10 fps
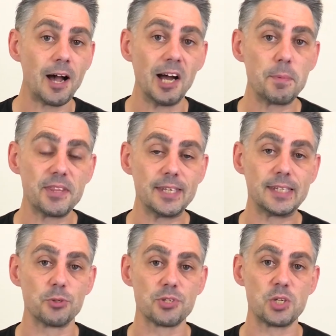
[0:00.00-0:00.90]
a
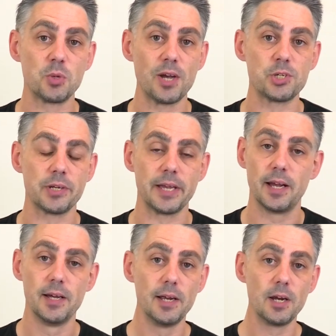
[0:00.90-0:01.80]
hypothetical situation
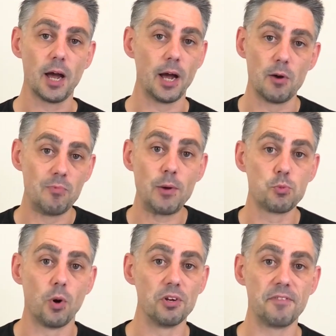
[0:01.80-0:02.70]
here. Uh, round
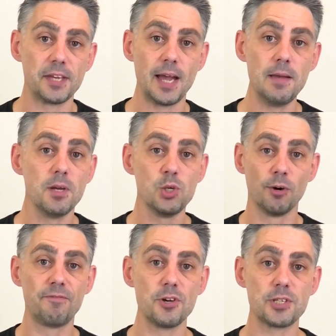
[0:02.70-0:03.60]
one of the game,
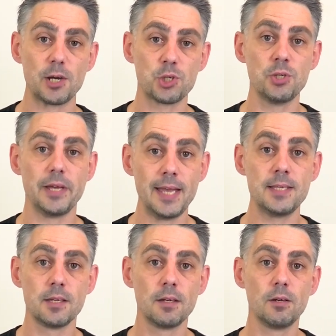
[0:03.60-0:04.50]
your first action
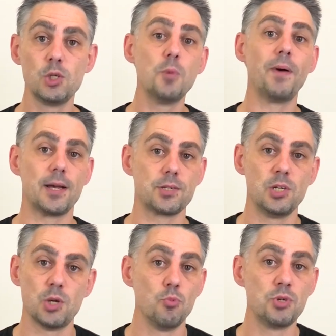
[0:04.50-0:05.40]
is you pass.
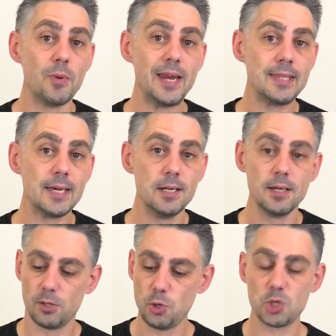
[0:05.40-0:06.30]
You don't do anything,
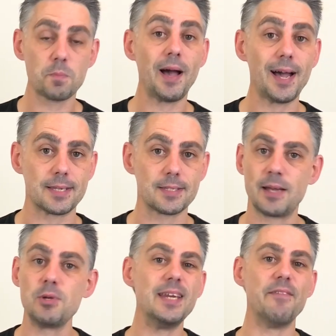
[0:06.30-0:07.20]
you just pass. Now,
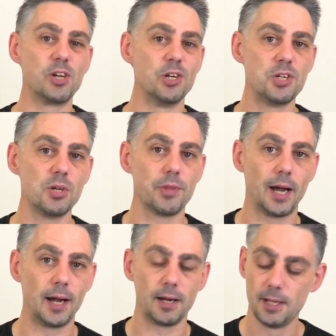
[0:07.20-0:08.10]
you're never going to do
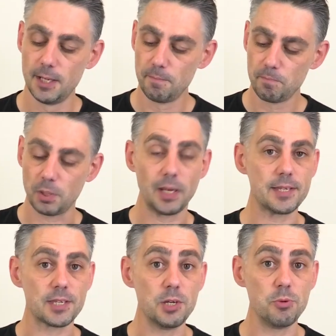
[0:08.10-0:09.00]
that, but
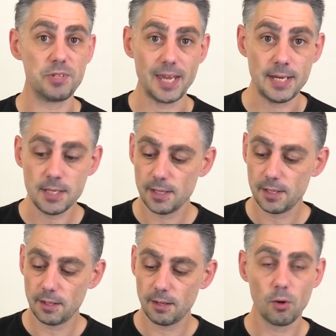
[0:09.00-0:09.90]
let's say you did
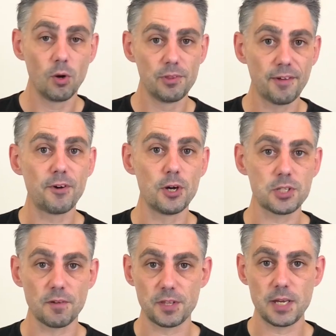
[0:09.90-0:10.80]
the
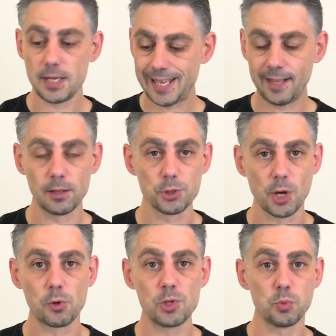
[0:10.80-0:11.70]
first of the candle
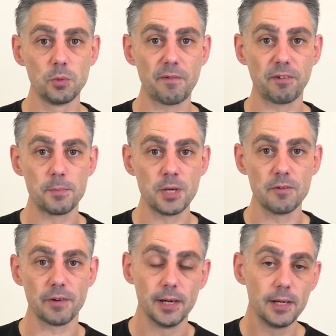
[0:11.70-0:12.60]
tokens would be flipped
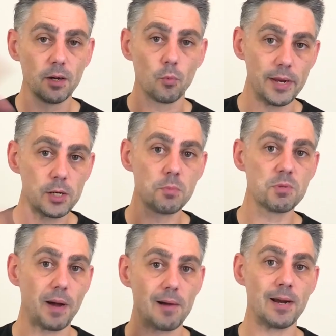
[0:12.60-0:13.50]
over. When it comes
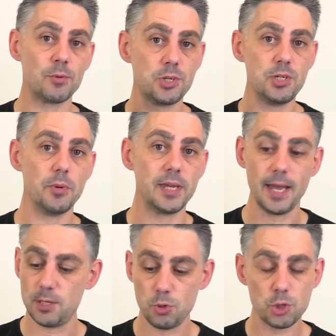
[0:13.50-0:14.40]
back round to you
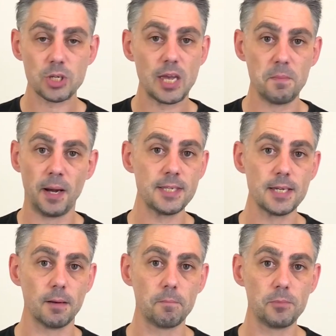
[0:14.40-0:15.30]
again, you just keep passing.